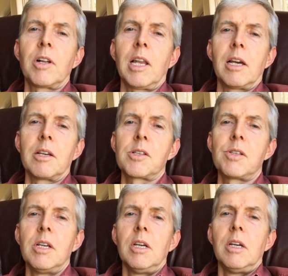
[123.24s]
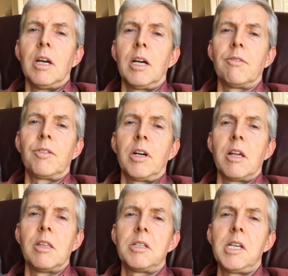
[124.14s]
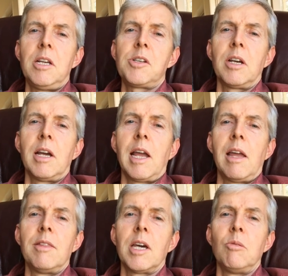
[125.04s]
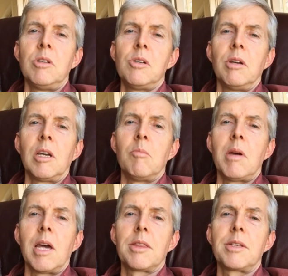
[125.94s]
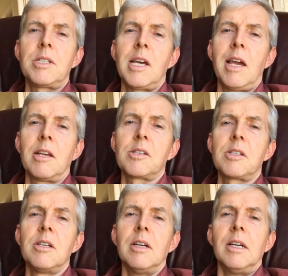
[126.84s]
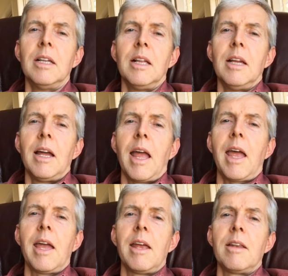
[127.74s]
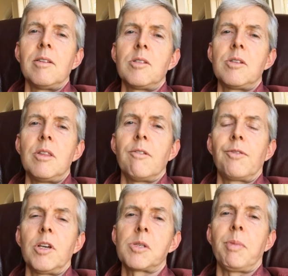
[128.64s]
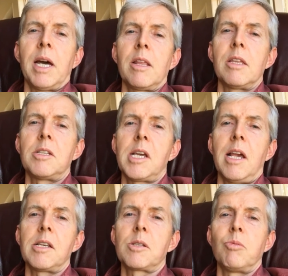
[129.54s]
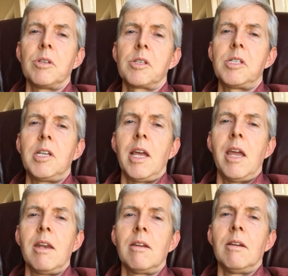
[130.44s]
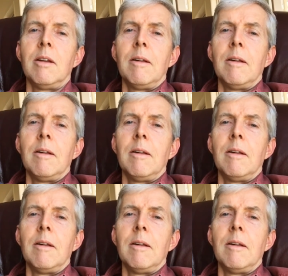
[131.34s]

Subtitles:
class for another teacher, and they were doing a math test. And the first part of the test was 10